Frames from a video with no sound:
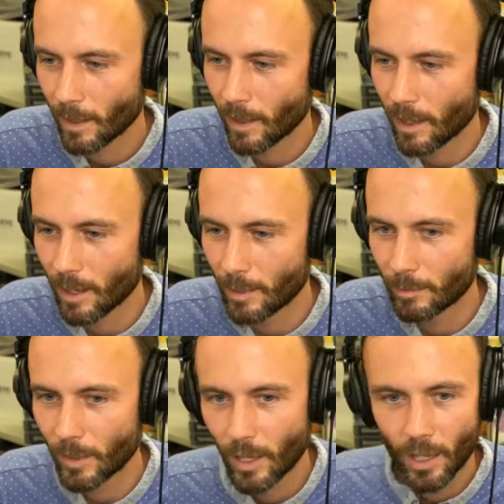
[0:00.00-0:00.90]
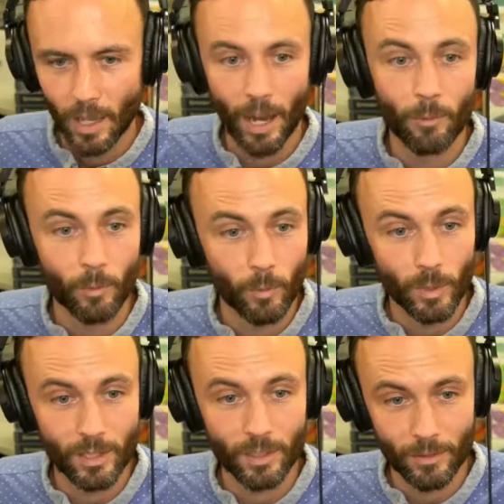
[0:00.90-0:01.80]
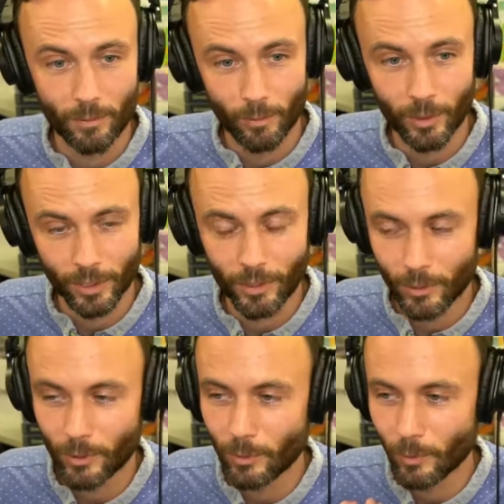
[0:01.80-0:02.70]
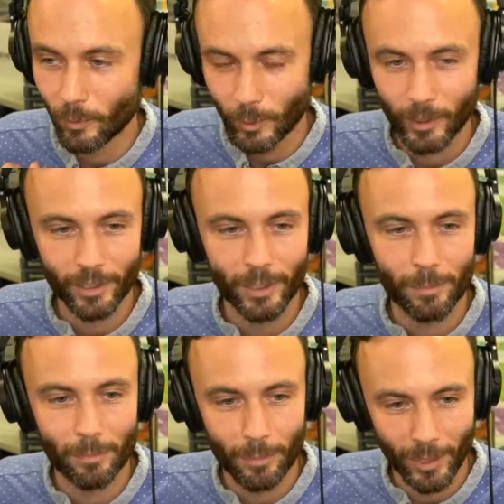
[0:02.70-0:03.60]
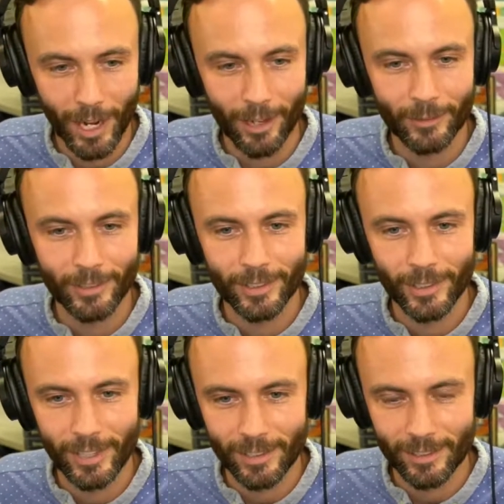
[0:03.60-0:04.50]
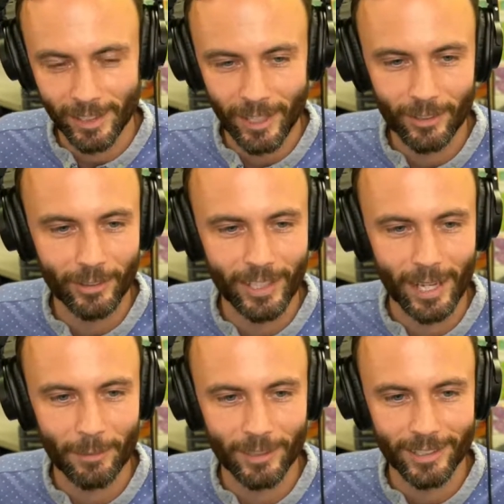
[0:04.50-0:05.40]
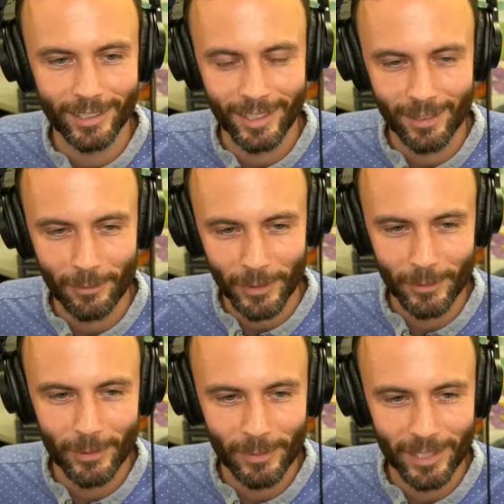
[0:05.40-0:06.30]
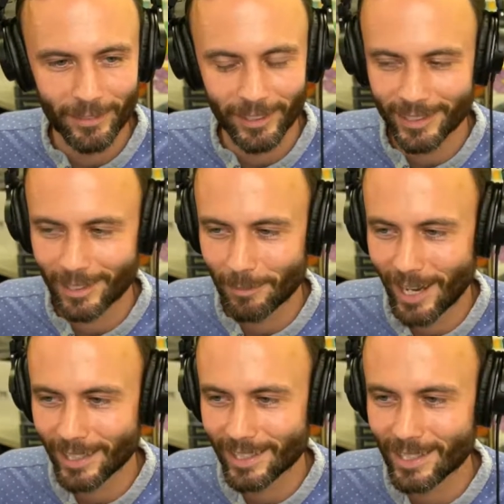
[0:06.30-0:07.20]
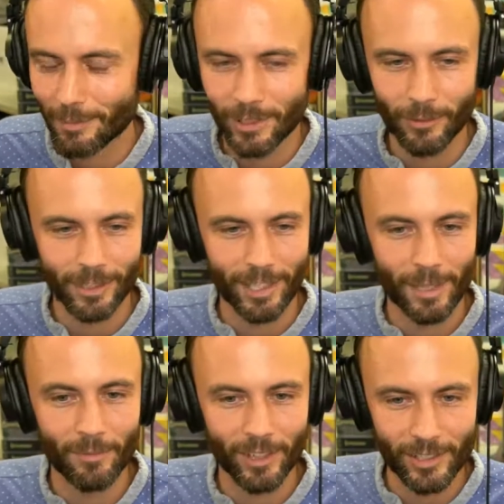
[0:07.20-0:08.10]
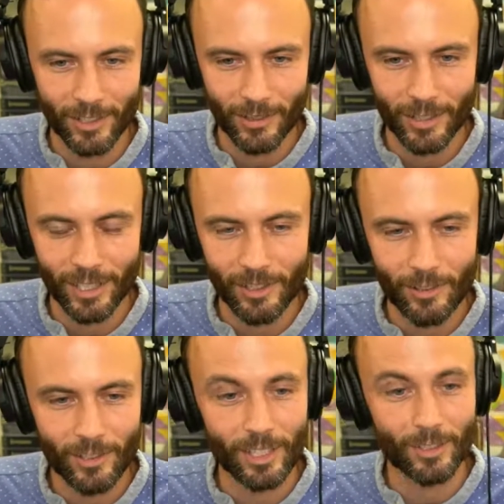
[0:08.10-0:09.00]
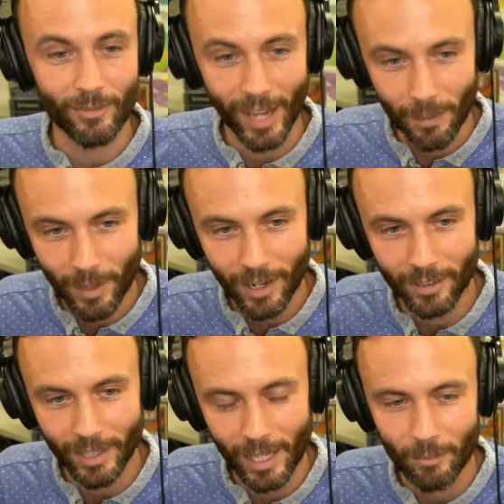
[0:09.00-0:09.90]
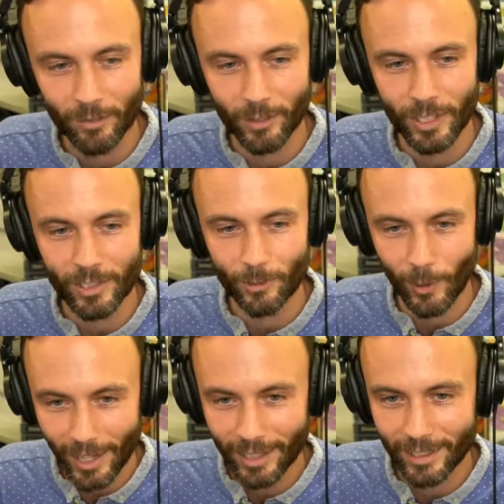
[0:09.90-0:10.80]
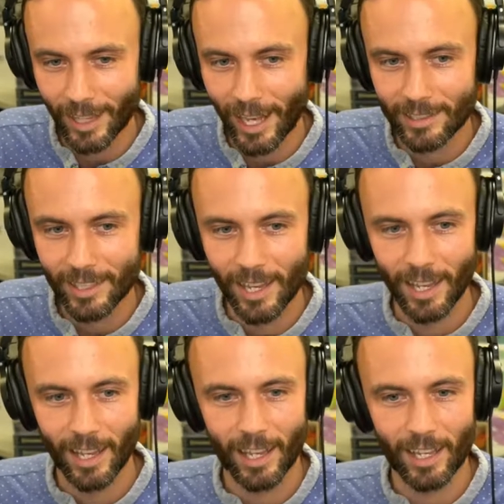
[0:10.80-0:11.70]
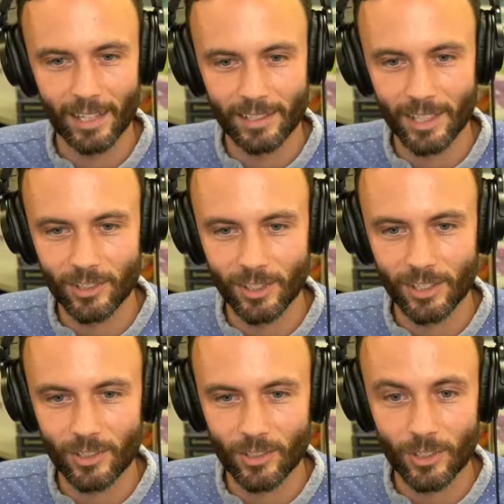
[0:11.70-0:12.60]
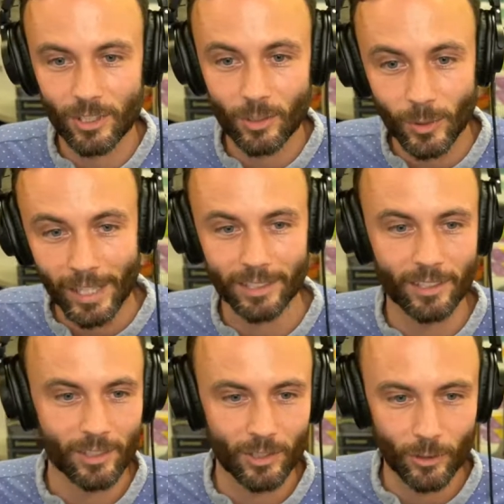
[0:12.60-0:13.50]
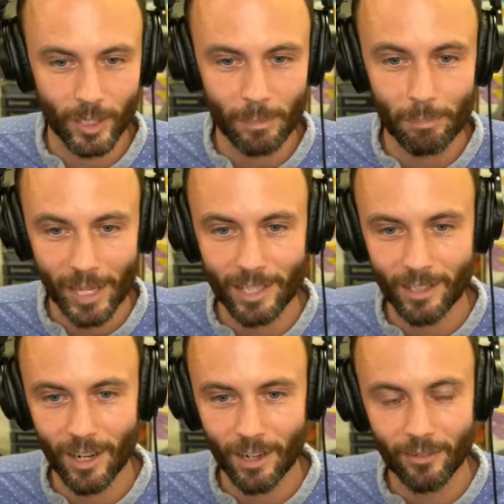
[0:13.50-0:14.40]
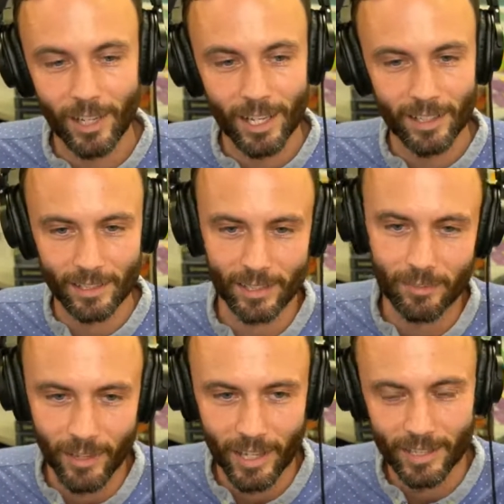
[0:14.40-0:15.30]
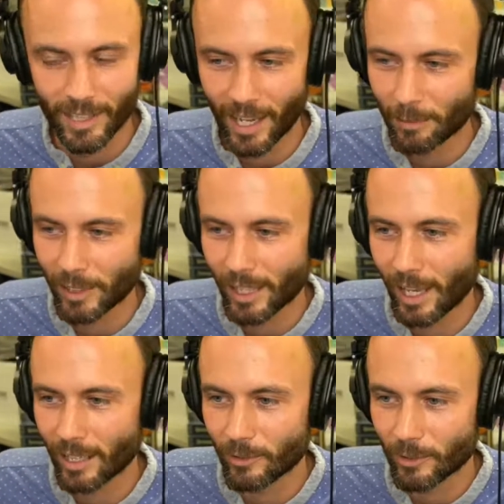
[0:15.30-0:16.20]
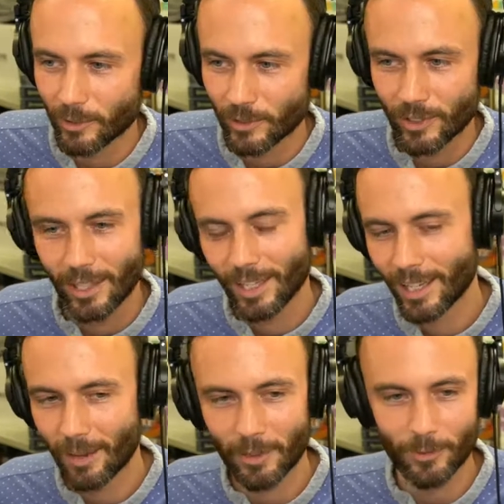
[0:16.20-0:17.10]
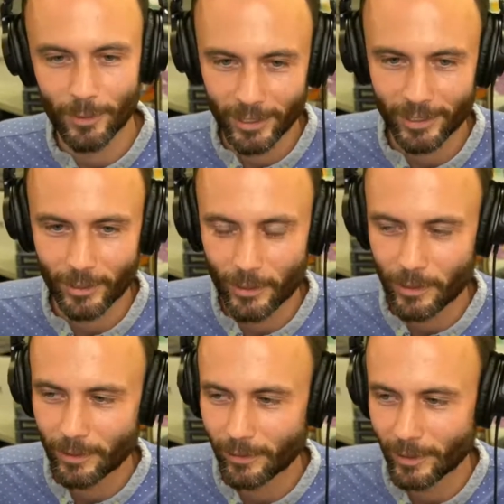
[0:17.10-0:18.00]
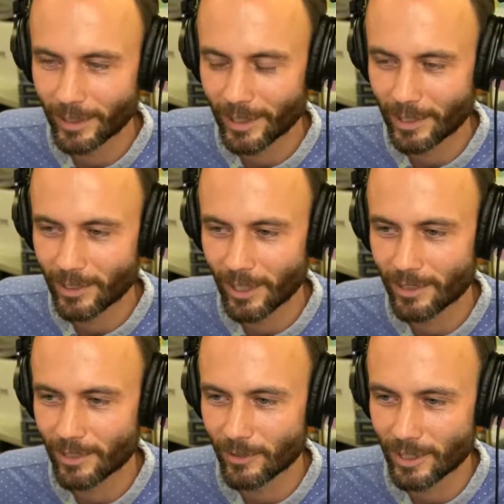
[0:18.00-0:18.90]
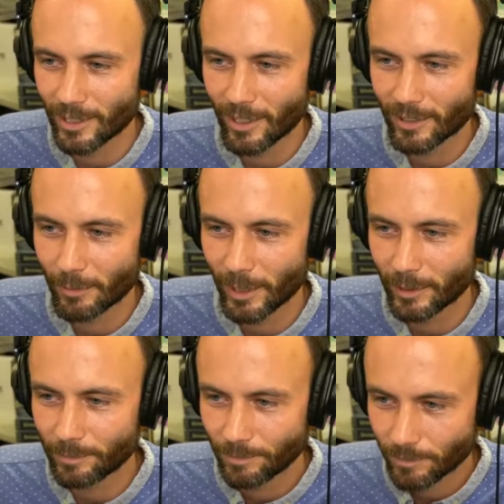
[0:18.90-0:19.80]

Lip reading: What's really cool, William Brown, he is the Hungry Gamer. We will be releasing a podcast episode with him very soon. He used this vampire game for his writing class. And essentially the students created a story based off this event deck mechanic, which is, really cool what he shares and what he talks about.